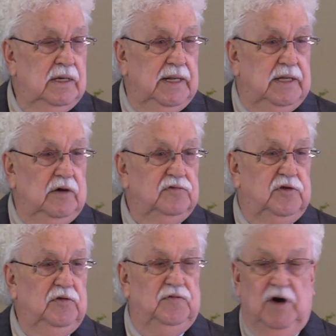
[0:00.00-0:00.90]
it goes
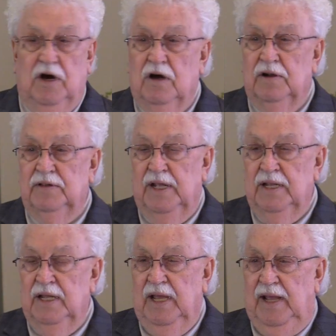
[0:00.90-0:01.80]
too far, and then,
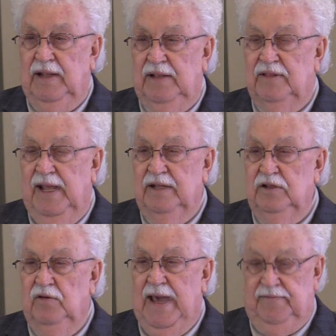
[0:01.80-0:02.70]
and, and then
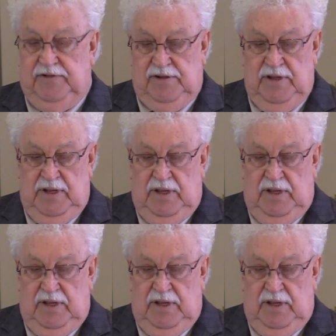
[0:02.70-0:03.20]
you, have to,